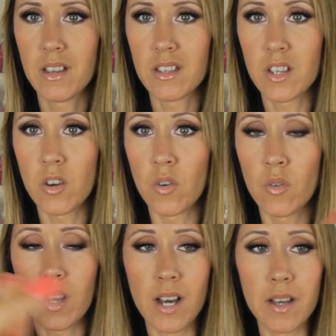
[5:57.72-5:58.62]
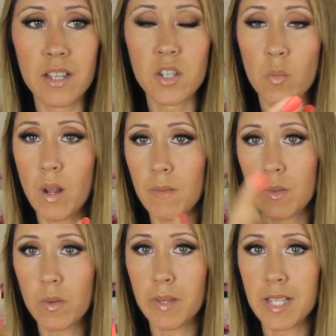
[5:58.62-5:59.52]
So uh, it's no problem
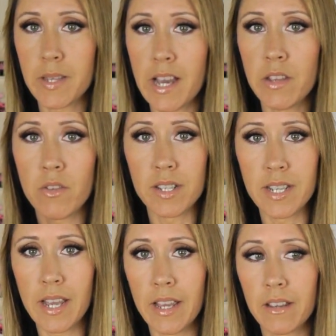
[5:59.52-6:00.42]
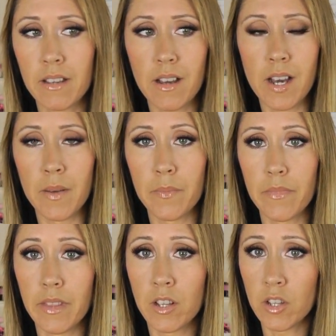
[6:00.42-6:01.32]
to replace that. You can take um,
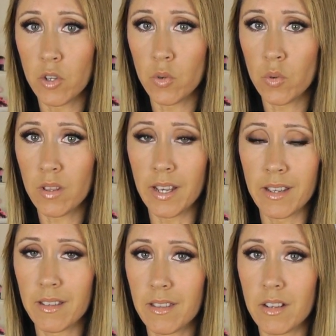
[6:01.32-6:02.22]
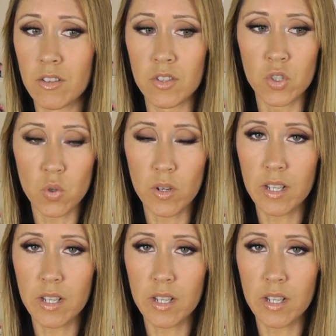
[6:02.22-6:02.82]
glue, like there's jewelry